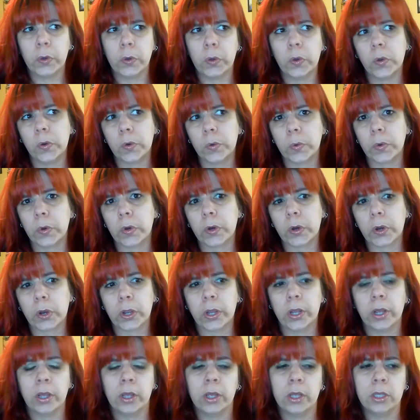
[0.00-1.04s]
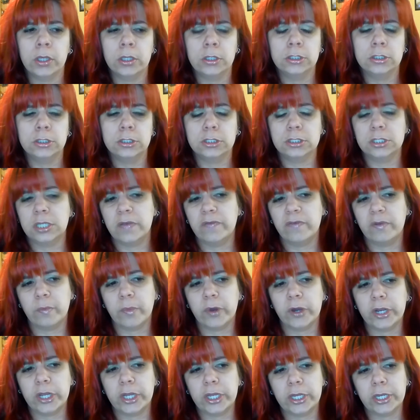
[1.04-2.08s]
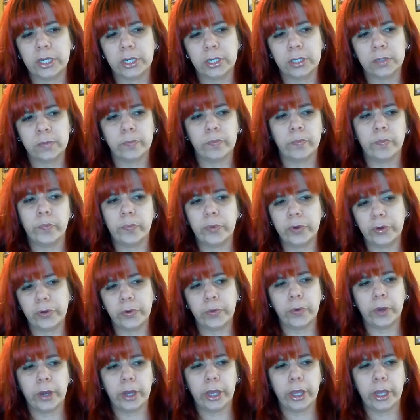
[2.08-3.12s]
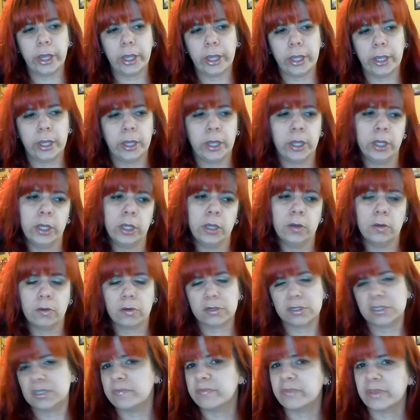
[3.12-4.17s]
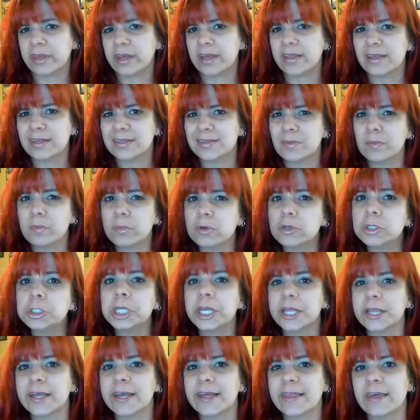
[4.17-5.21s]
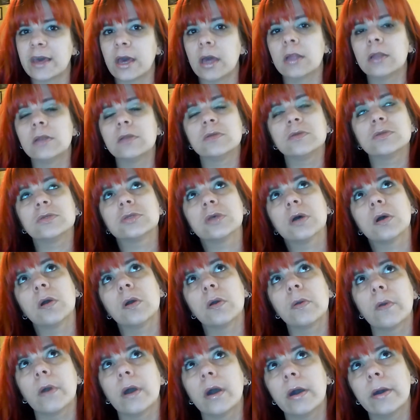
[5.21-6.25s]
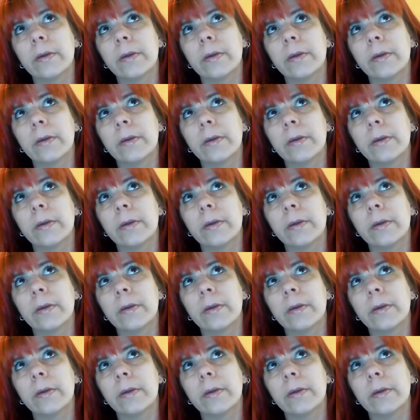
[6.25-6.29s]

Go to work, save your money, put it away. Or something like that, some bullshit like that. So,